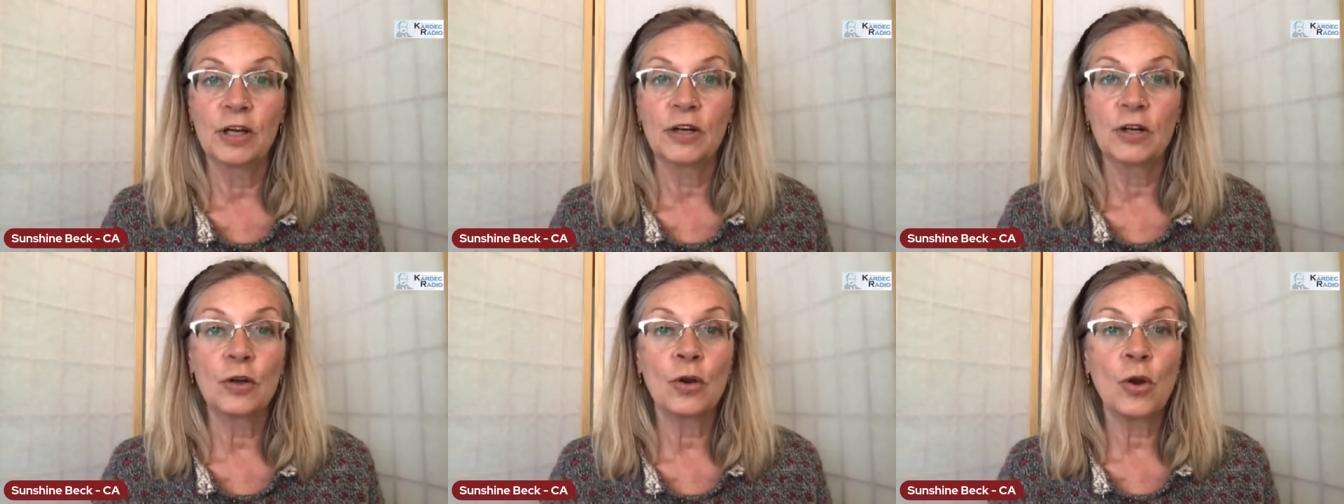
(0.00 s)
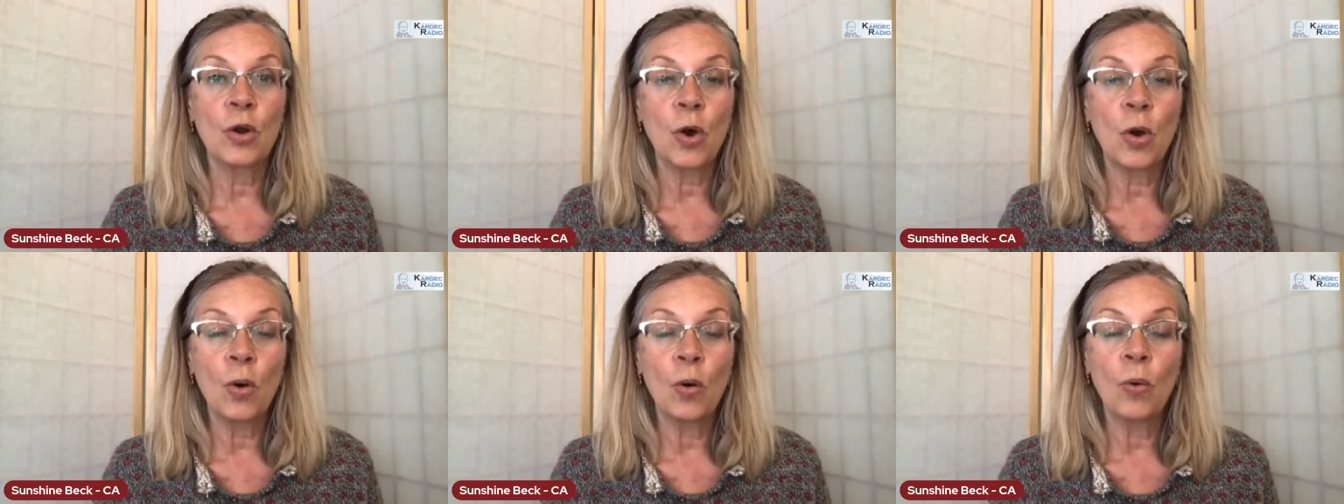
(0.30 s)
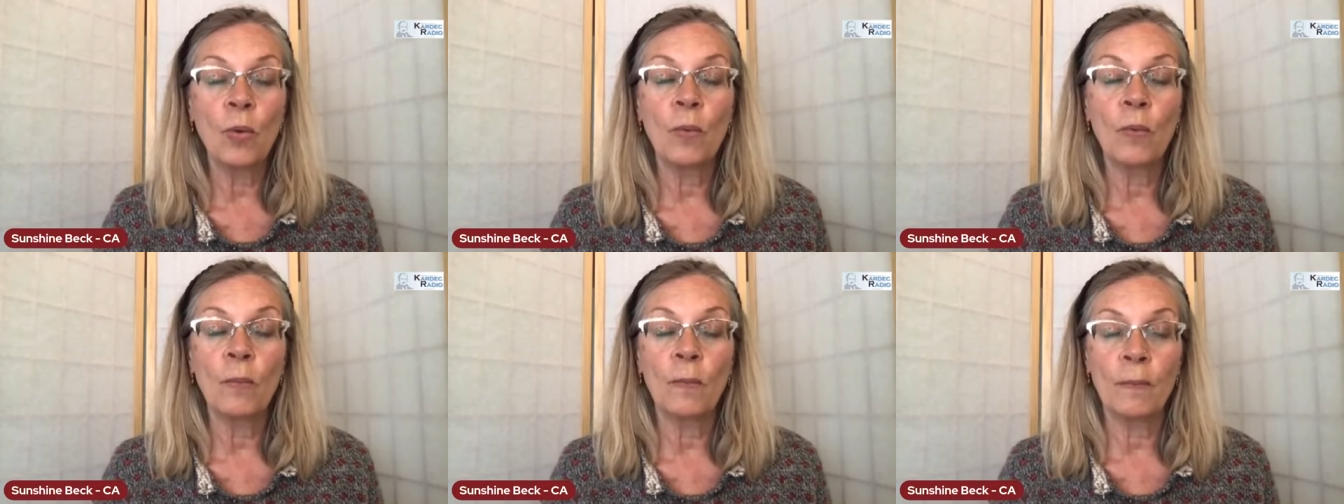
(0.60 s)

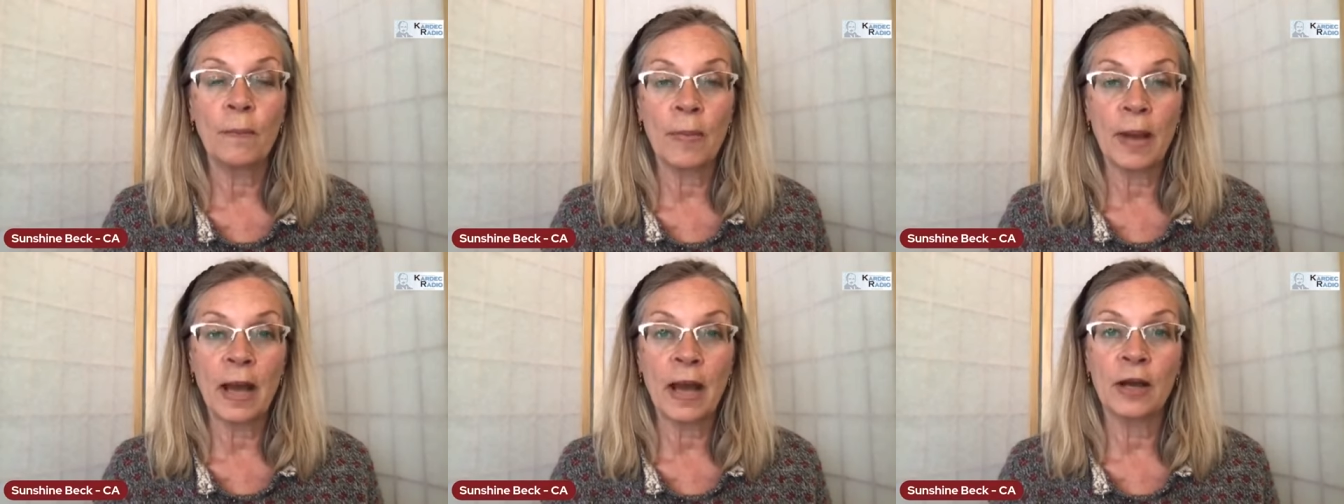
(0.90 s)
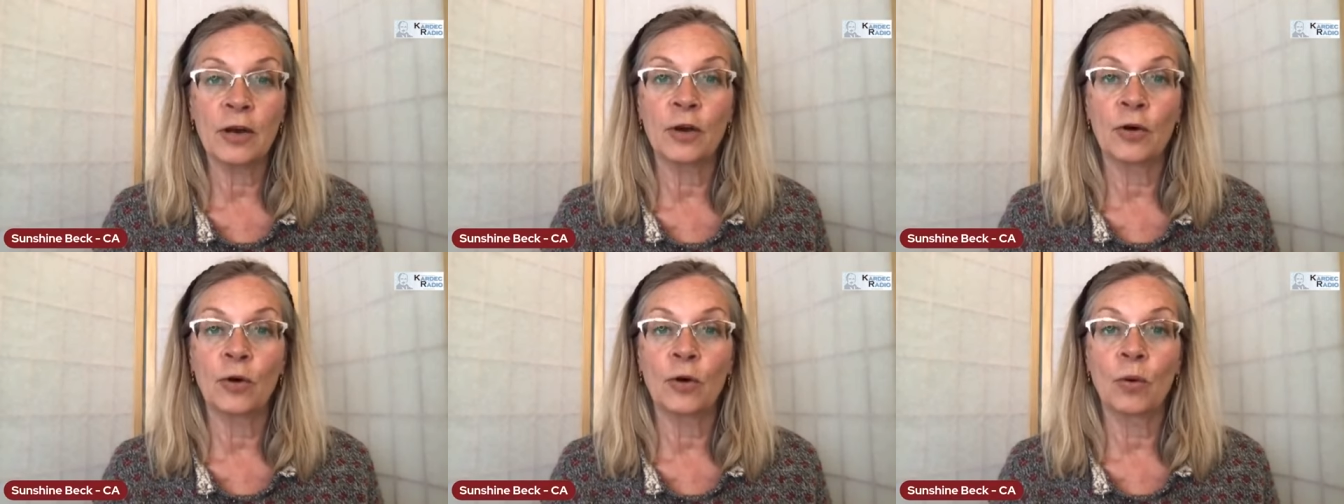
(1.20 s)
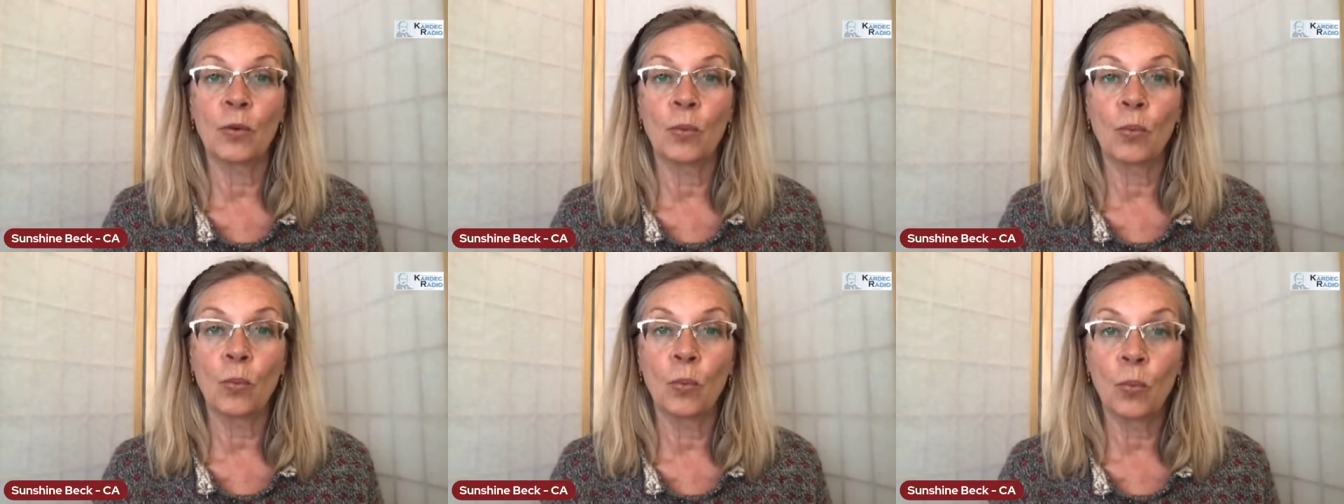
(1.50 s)
no matter
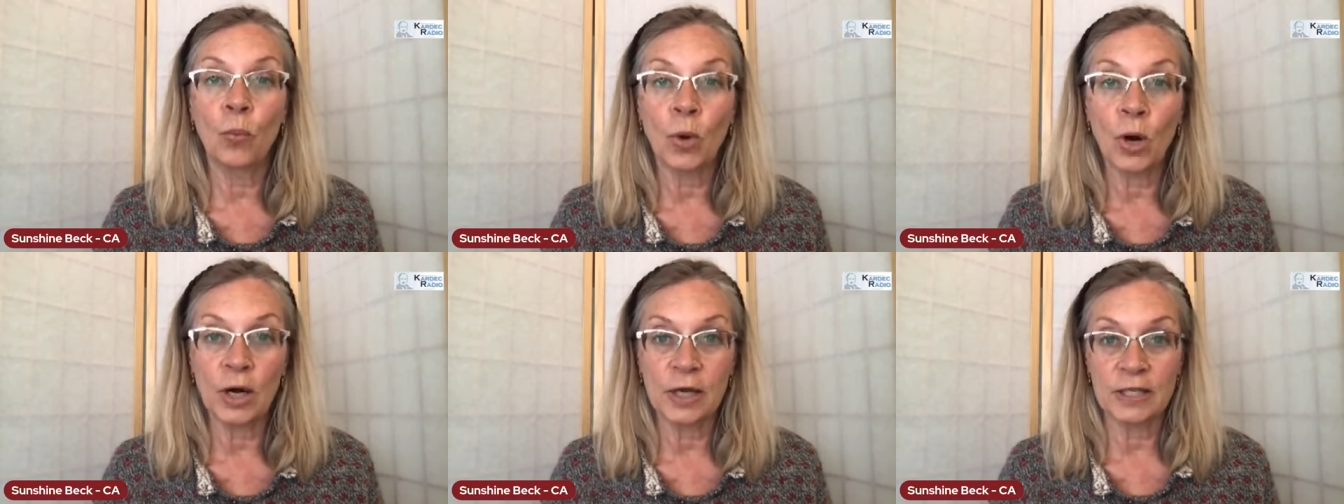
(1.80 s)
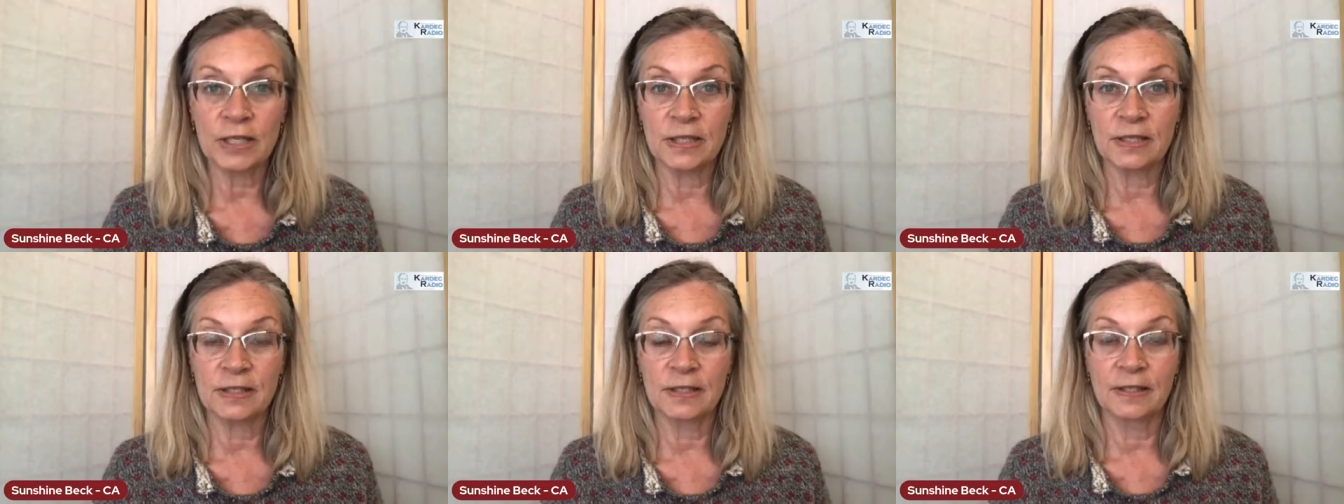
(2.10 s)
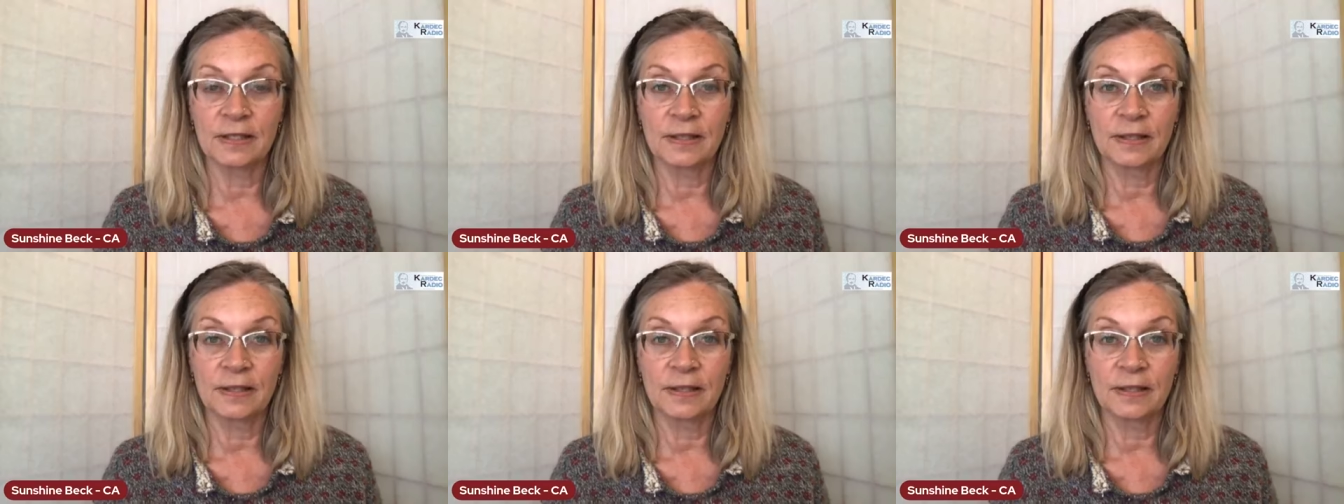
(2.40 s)
what,